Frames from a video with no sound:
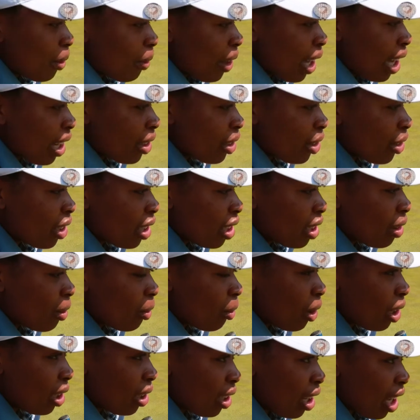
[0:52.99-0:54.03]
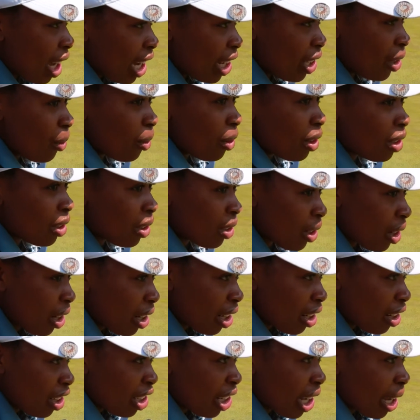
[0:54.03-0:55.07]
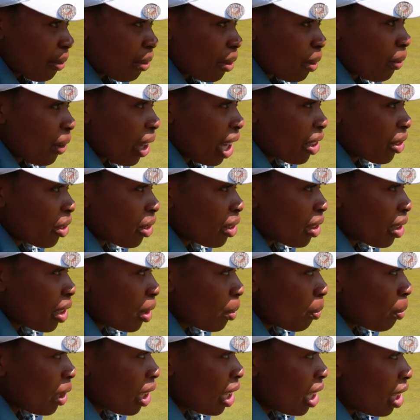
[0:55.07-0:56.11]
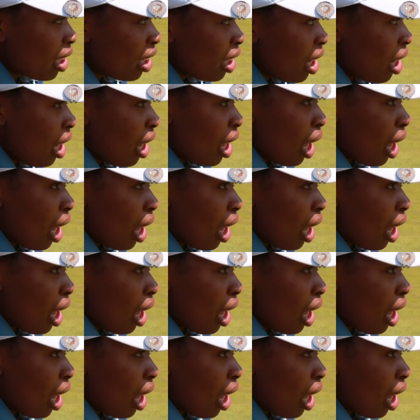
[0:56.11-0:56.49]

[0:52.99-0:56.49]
factor in what line you want to start it on, you have to factor in the speed.